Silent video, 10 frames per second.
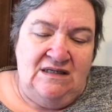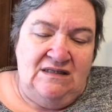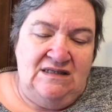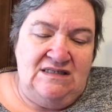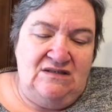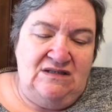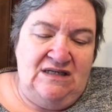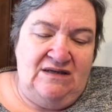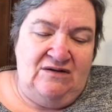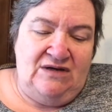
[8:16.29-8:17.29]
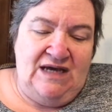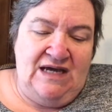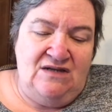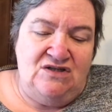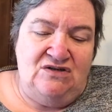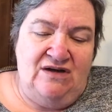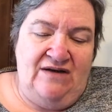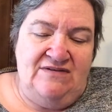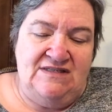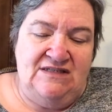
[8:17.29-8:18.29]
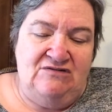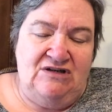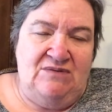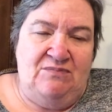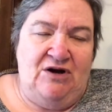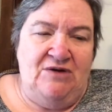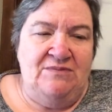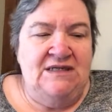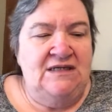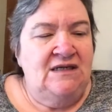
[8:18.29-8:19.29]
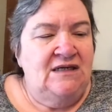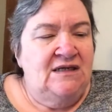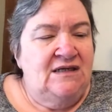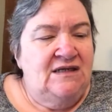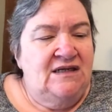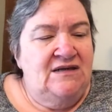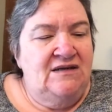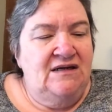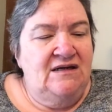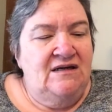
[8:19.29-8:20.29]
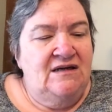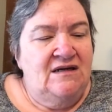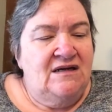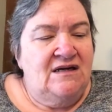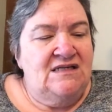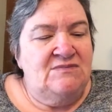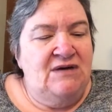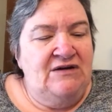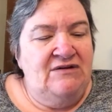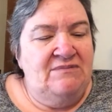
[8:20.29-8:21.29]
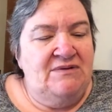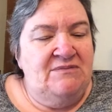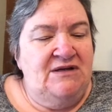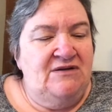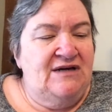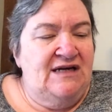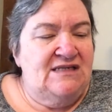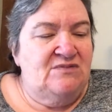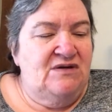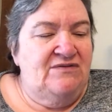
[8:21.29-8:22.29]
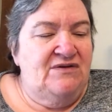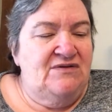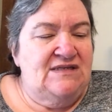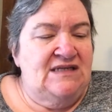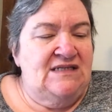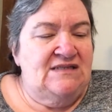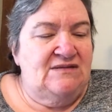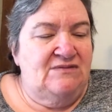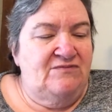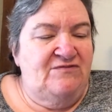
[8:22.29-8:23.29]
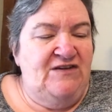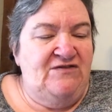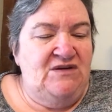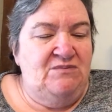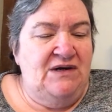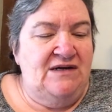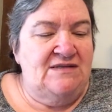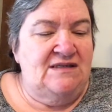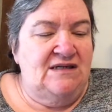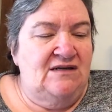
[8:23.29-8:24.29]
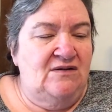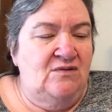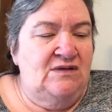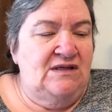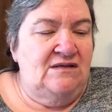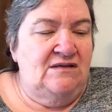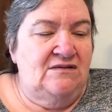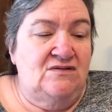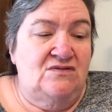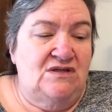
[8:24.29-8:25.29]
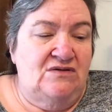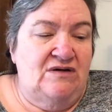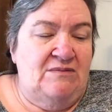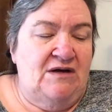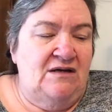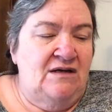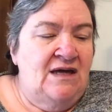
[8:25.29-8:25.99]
Let's look in there, okay? Do you have a secret compartment in there? Cuz my grandpa Miller has one of those things with 50 bucks in it, only don't tell grandma.